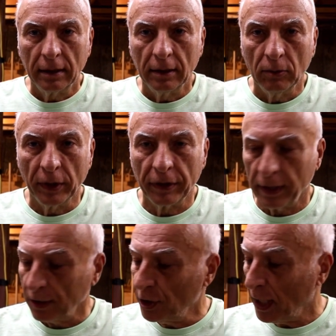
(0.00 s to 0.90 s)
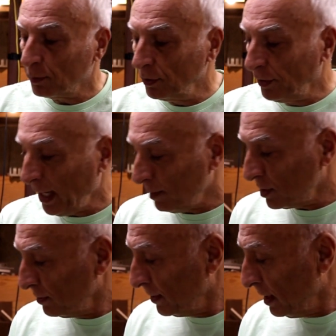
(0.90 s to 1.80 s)
with child-proof
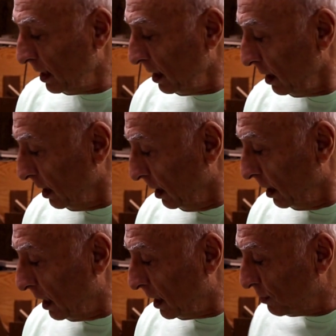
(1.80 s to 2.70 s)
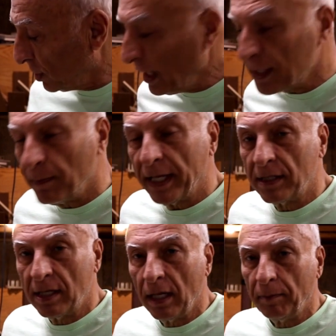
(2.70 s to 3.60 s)
caps. So that's my
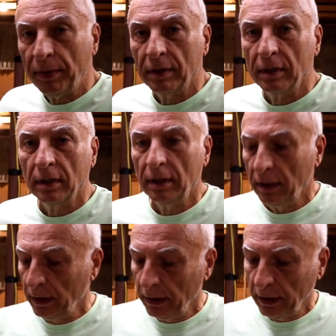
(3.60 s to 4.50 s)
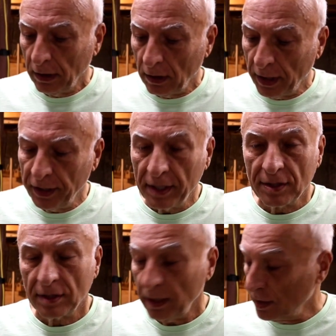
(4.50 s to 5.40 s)
tip on
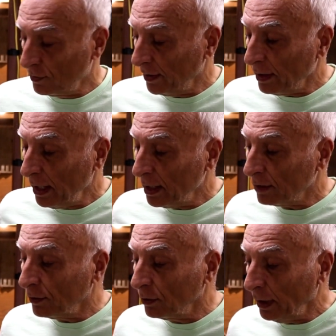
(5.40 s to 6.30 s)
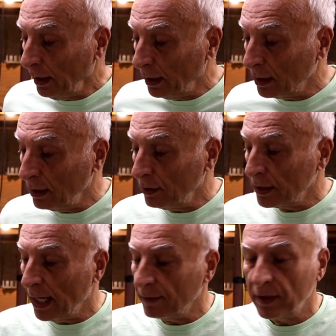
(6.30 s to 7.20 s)
this. It's very handy
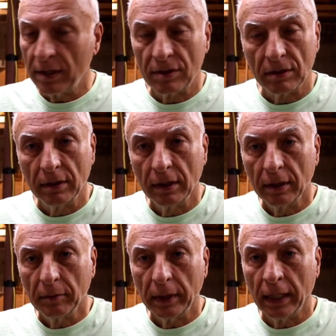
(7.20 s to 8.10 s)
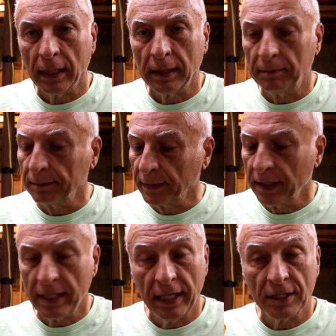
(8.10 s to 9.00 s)
to have these
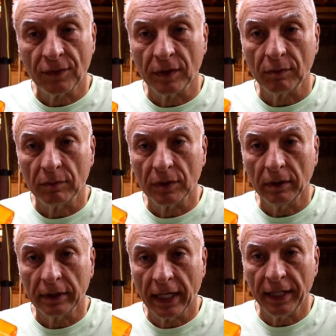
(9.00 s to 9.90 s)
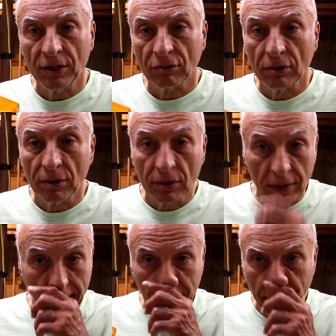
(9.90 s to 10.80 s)
containers for tiny screws,
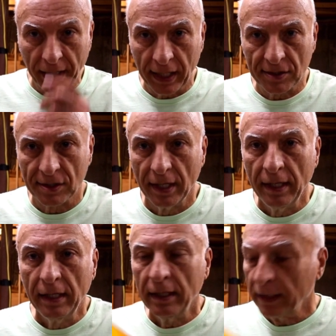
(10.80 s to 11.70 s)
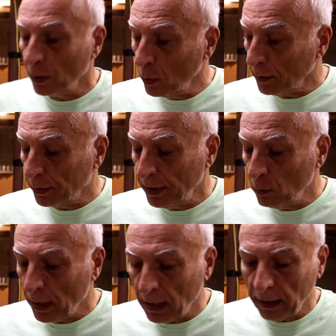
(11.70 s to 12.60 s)
tiny parts. They work pretty
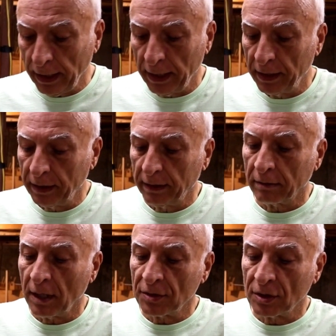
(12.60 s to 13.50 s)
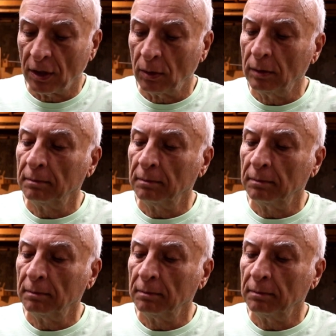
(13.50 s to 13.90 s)
well, and they're also